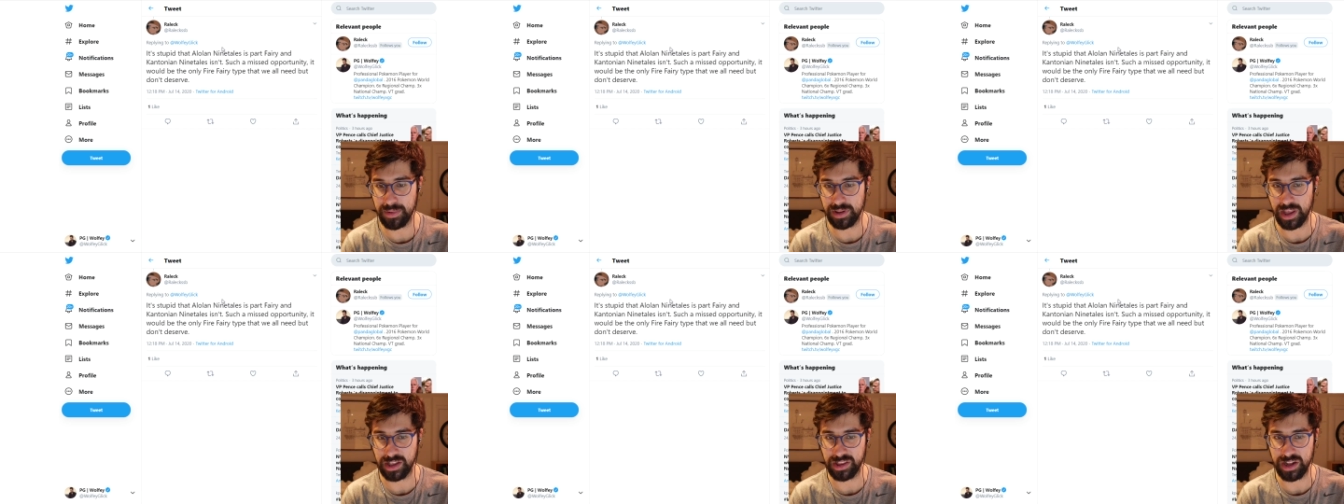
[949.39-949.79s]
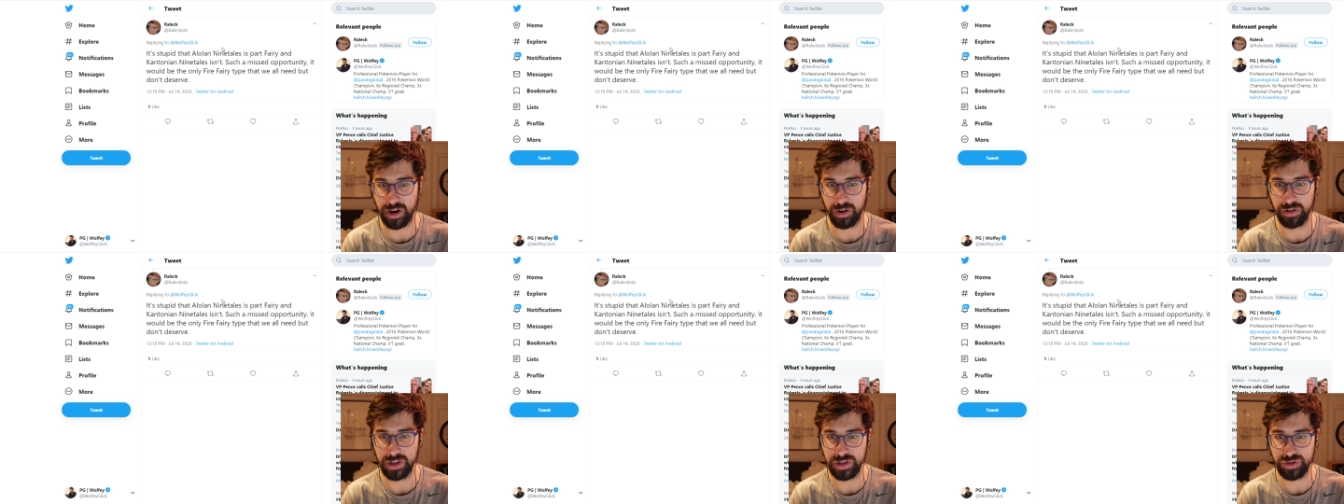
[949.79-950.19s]
and, like, they'd
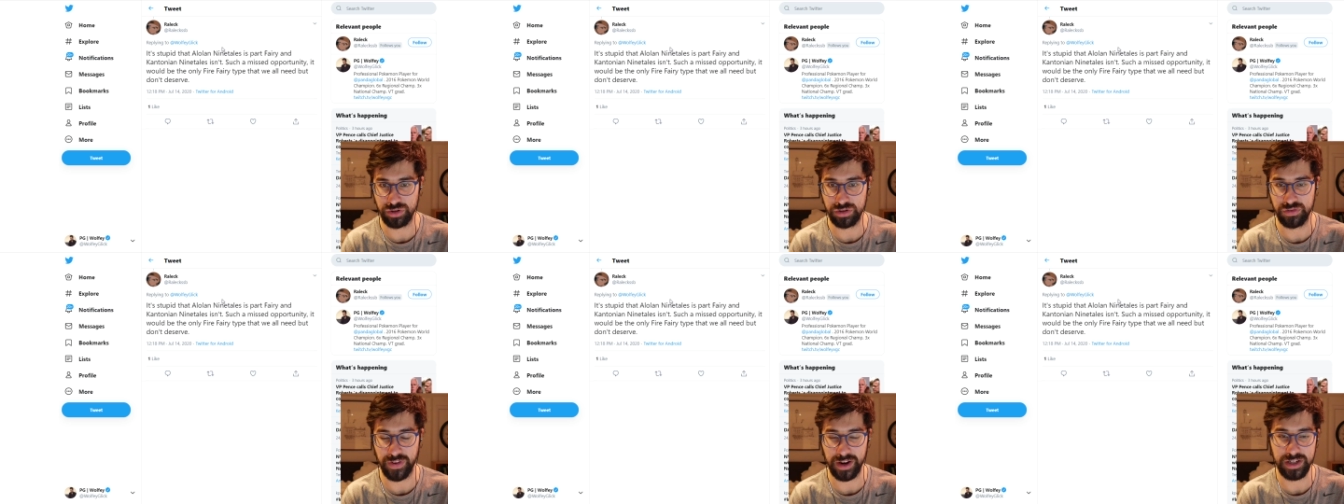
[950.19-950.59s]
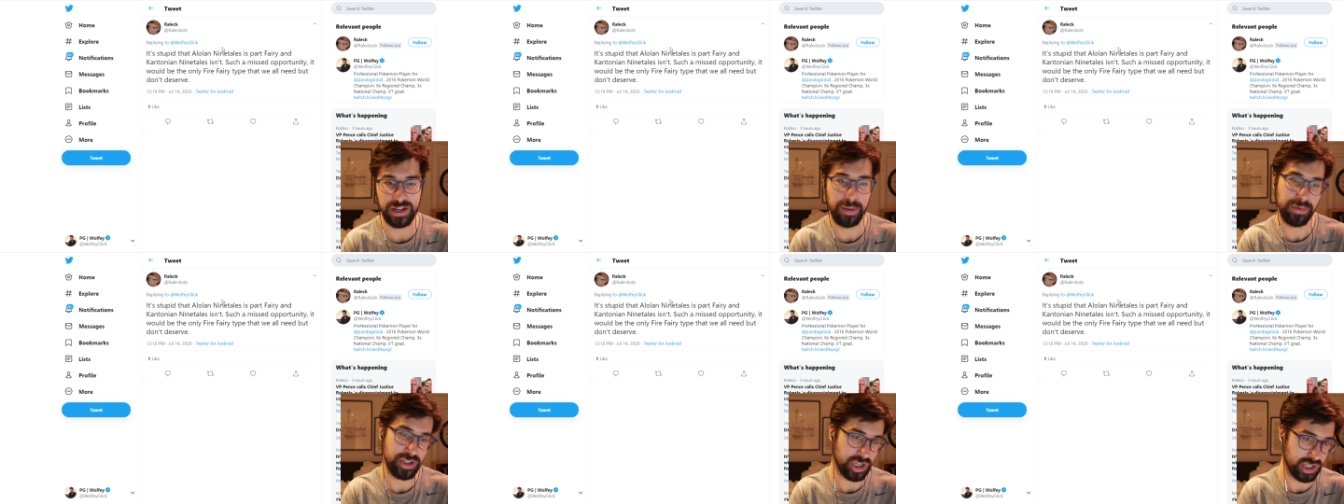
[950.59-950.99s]
already introduced
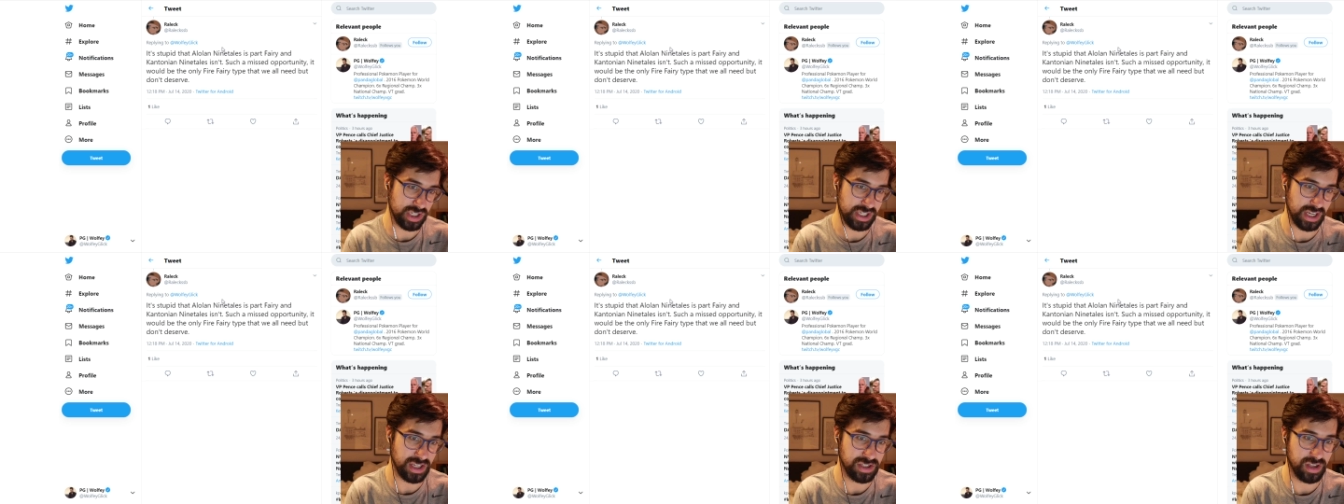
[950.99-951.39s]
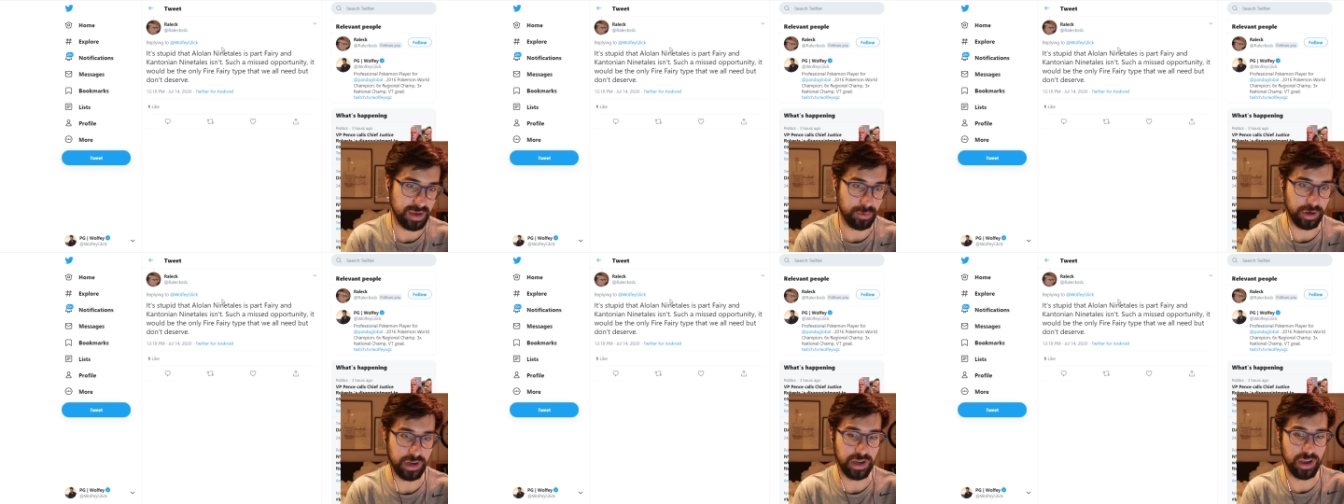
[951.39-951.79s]
Fairy-type in Gen 6, so they
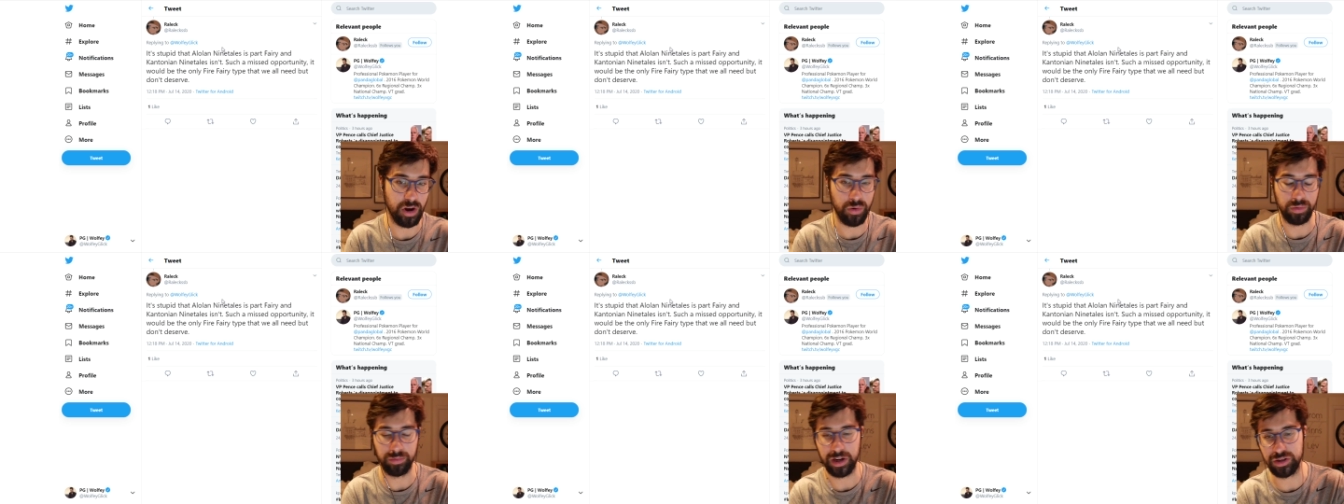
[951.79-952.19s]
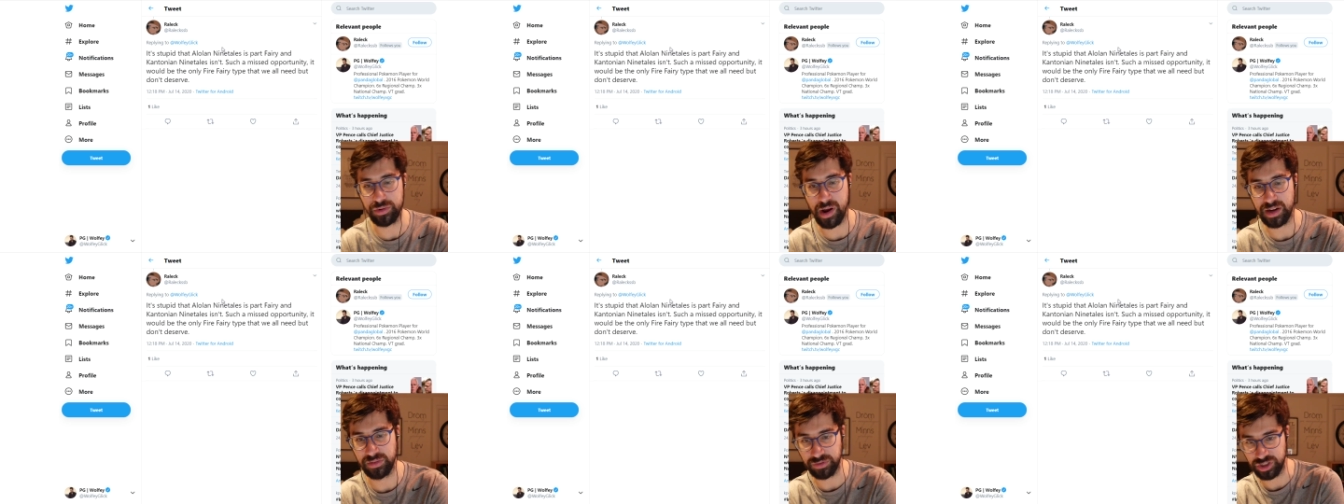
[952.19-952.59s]
weren't going to go and
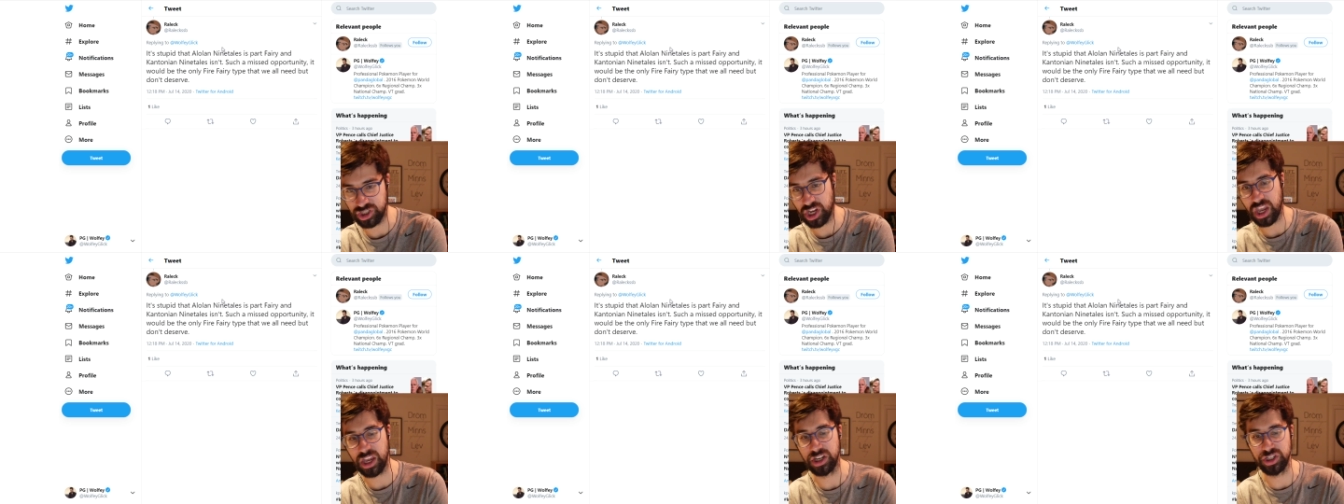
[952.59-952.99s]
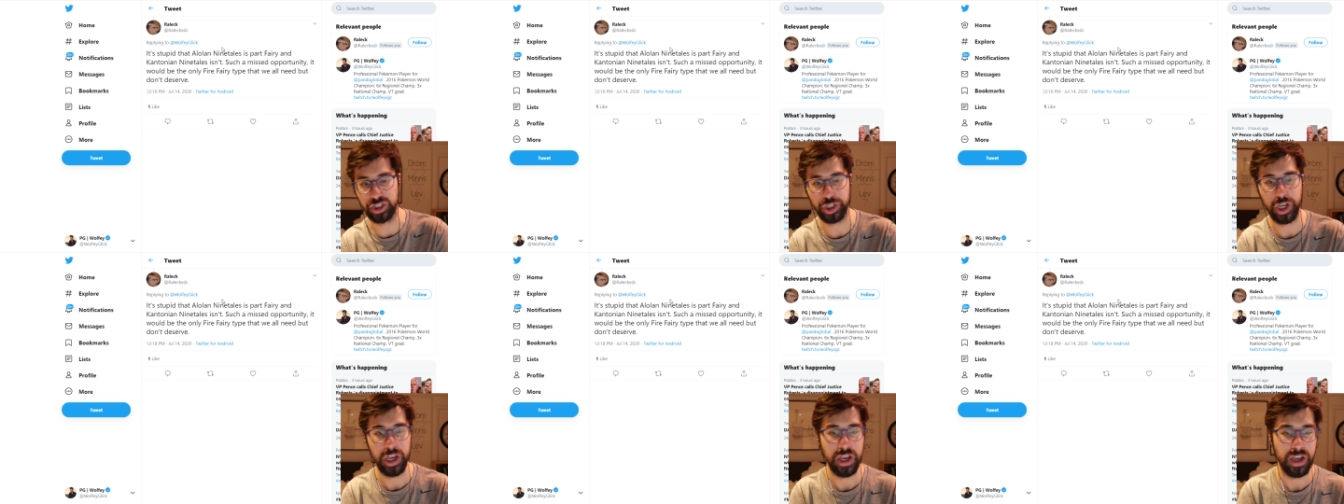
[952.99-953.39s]
retroactively
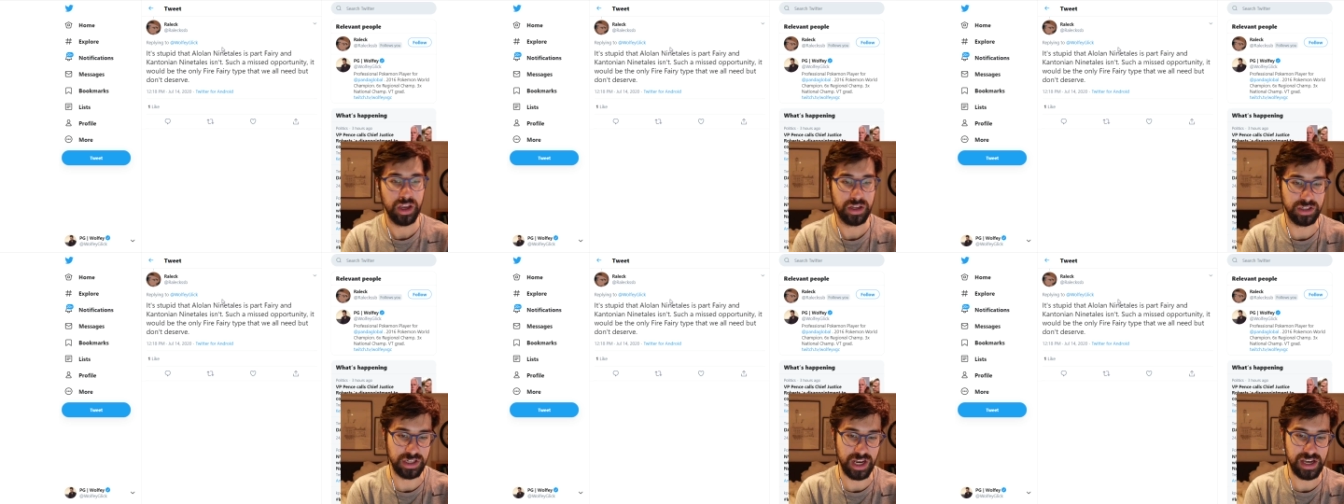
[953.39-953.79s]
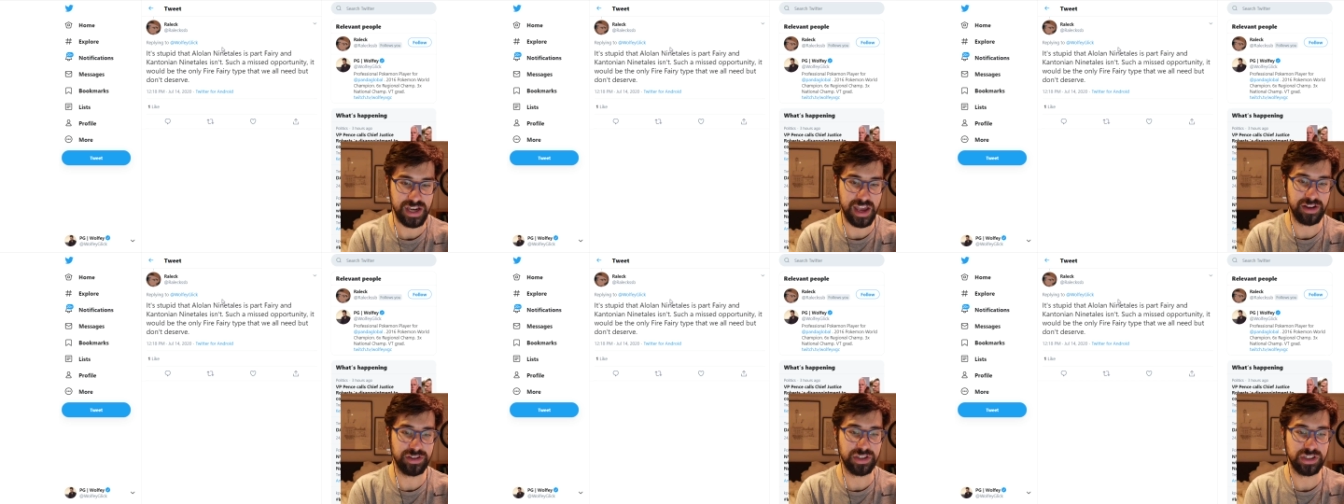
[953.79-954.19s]
change
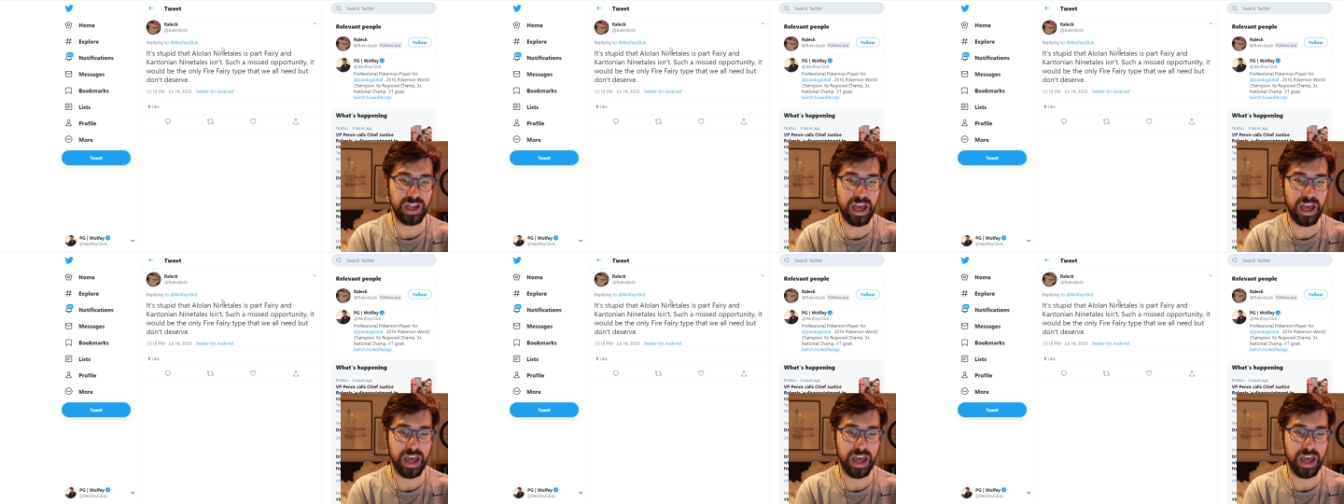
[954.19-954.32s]
Ninetales.